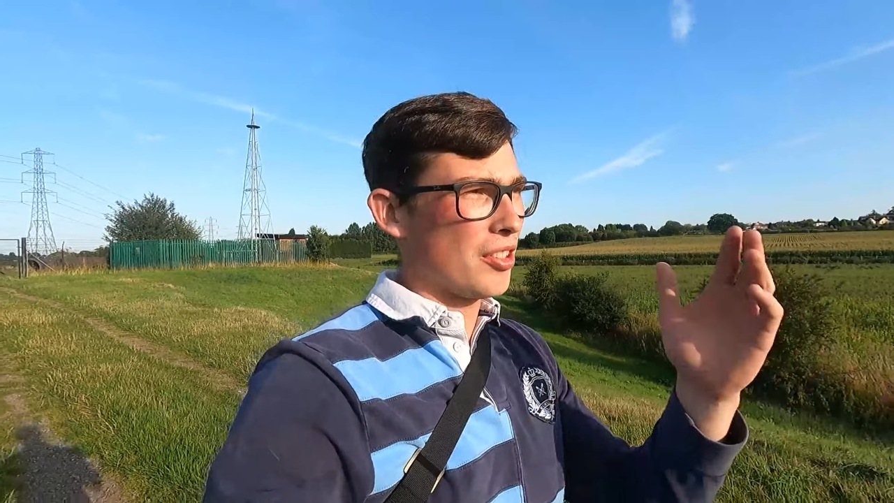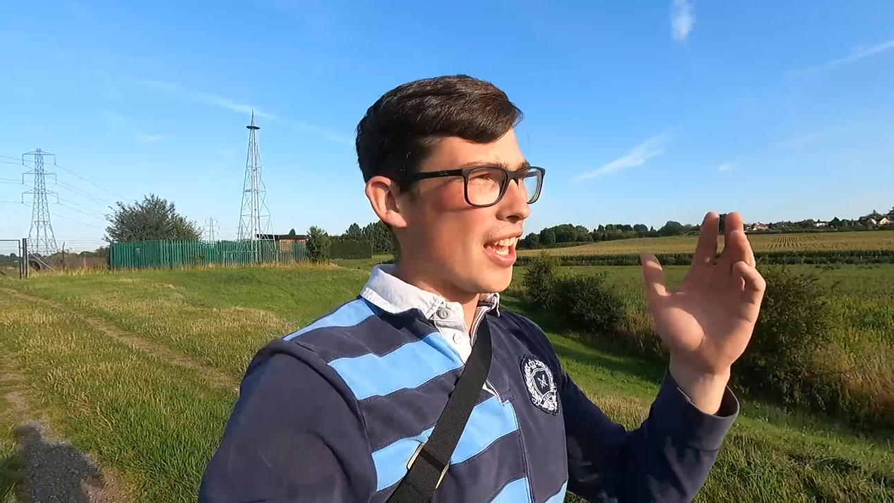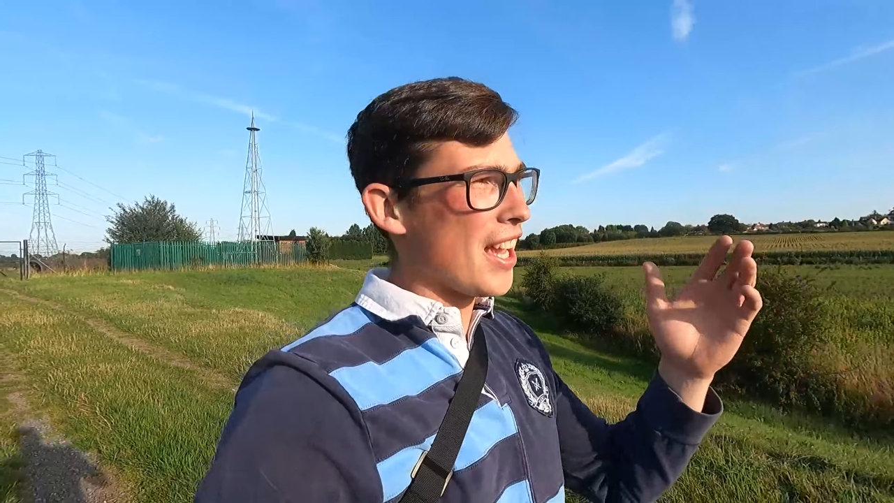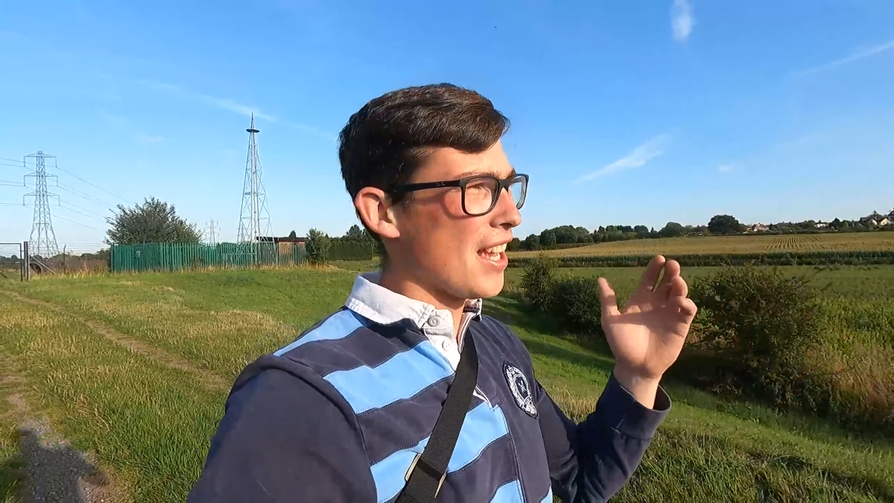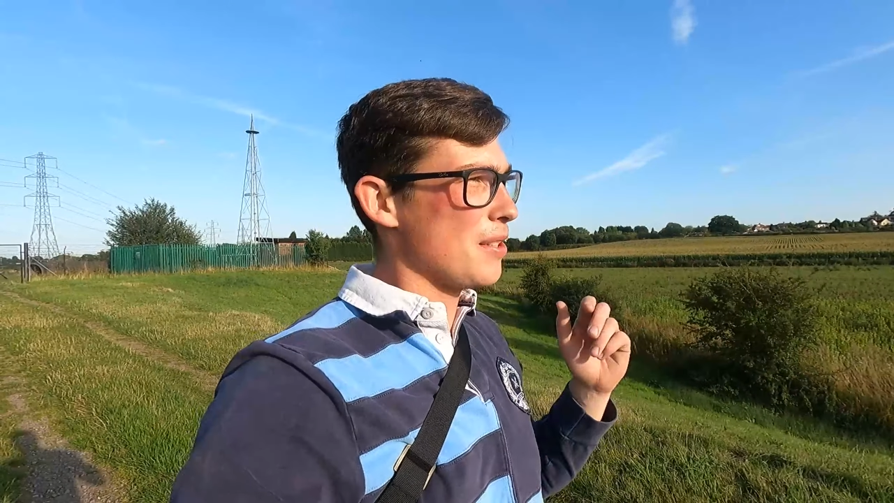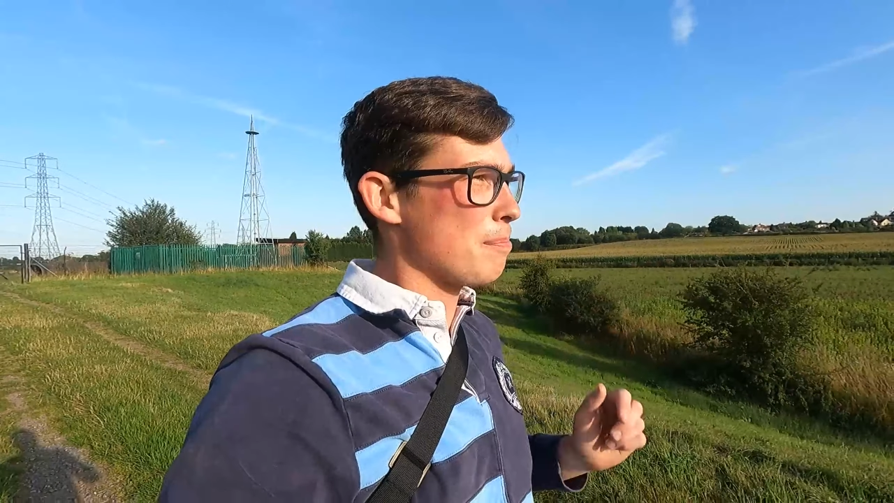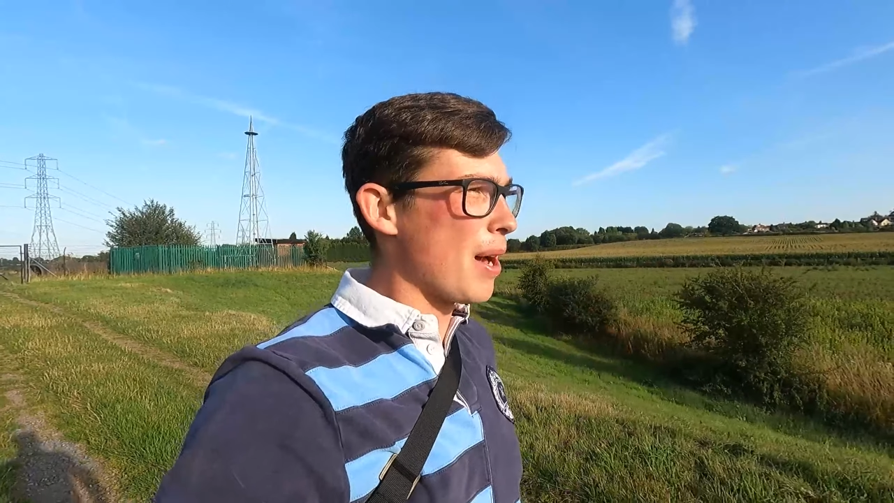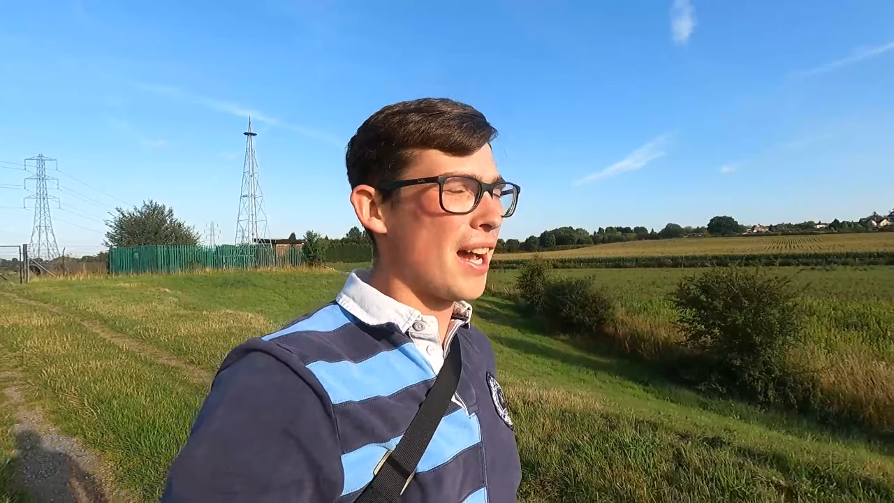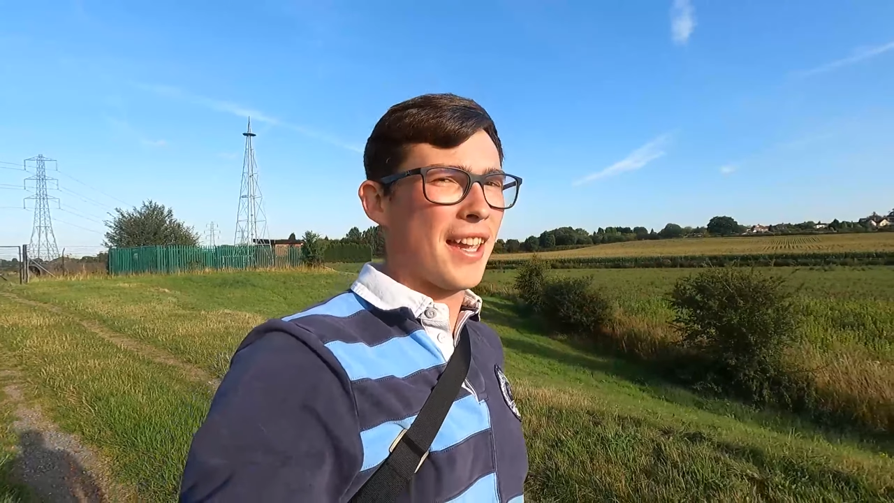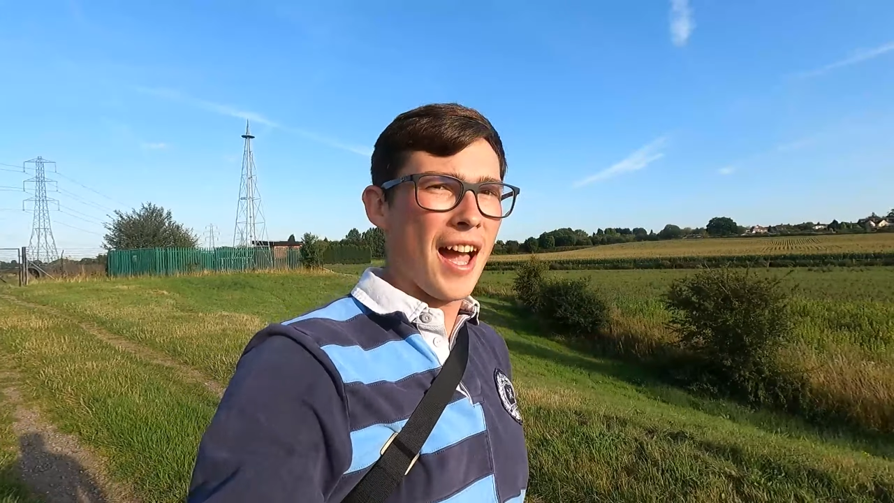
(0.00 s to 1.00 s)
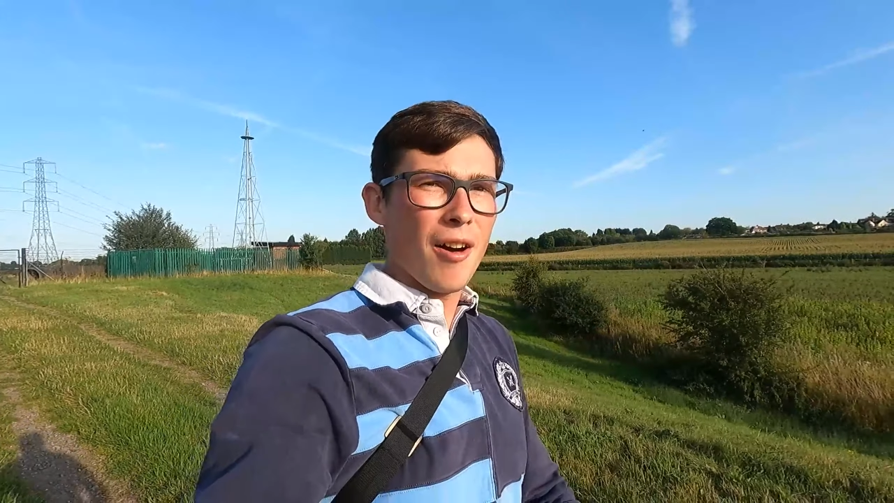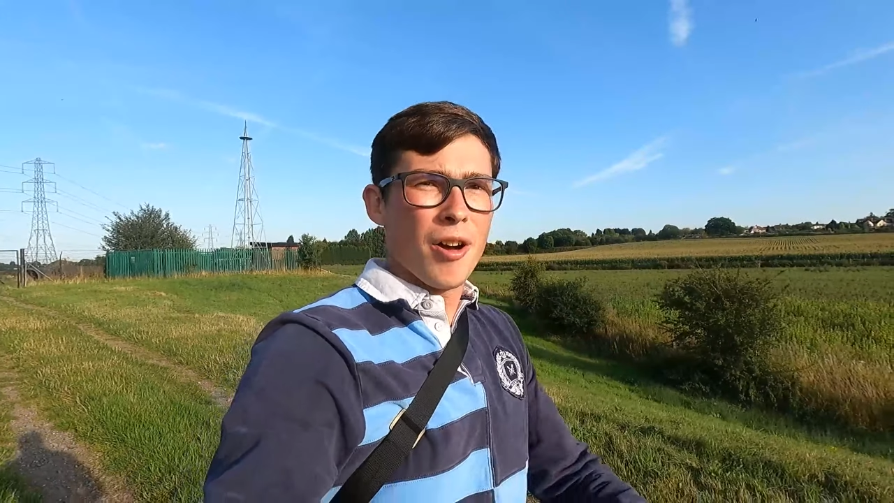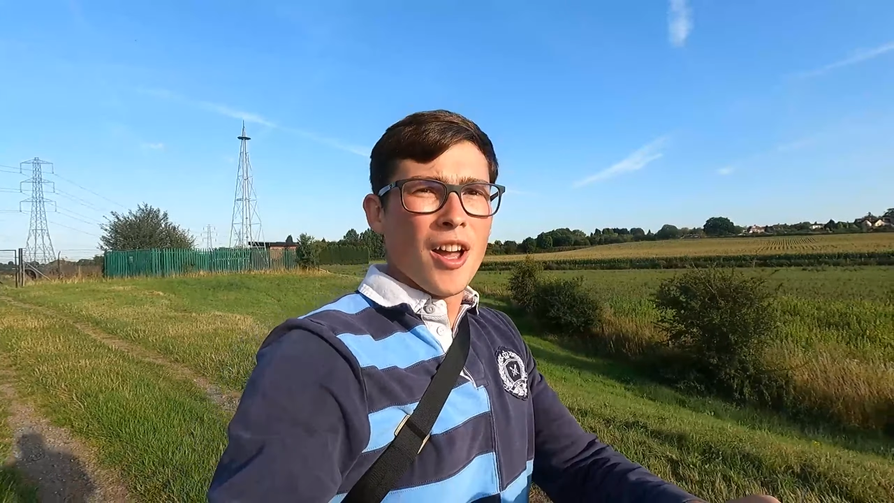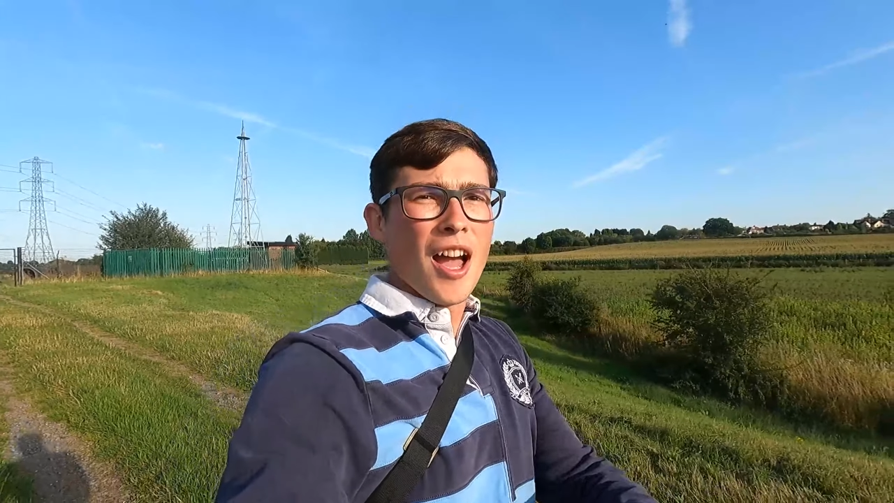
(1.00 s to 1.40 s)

today it is back out